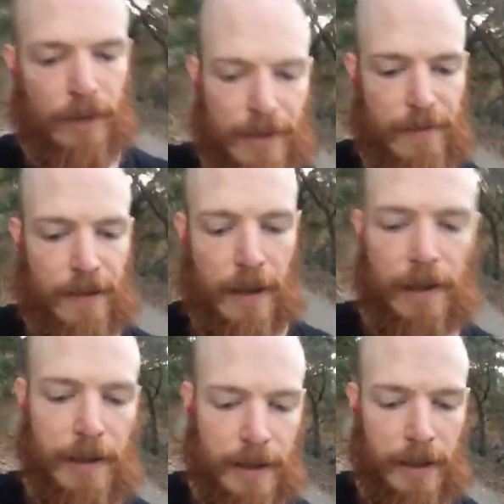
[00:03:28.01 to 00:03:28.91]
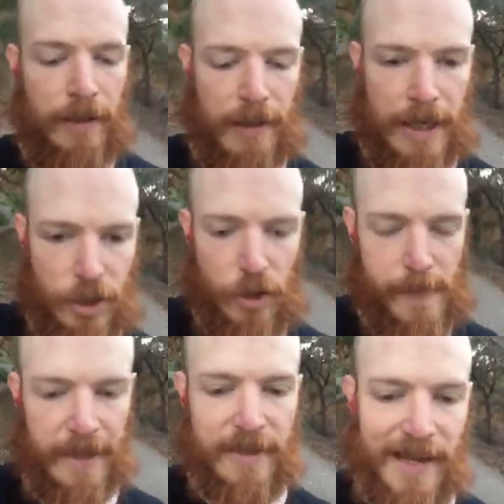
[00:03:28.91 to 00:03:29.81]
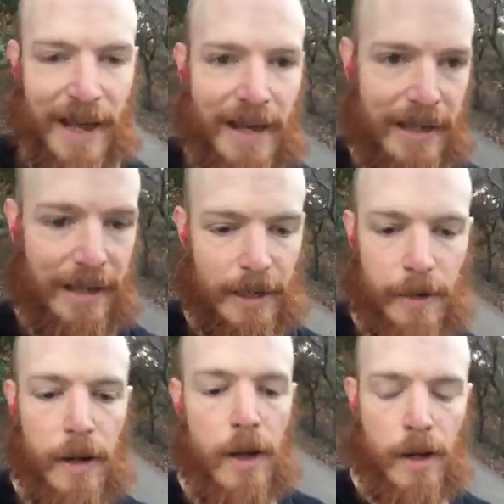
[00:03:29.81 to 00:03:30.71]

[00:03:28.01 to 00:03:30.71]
with extreme anxiety and